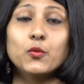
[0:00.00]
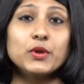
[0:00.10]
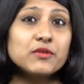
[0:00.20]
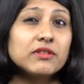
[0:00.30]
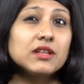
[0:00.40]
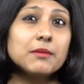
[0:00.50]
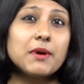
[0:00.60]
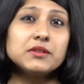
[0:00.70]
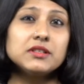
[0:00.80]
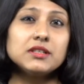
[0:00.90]
When you think
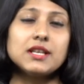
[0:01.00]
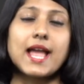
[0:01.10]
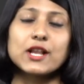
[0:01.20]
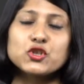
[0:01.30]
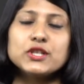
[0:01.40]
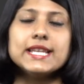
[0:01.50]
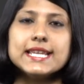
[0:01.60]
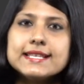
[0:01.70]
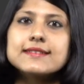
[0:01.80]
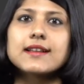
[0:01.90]
about it, it actually
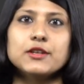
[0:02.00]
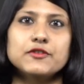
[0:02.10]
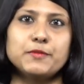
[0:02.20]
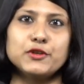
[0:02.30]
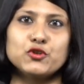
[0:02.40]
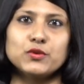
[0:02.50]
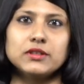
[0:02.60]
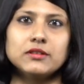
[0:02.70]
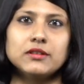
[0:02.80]
is kind of spiritual.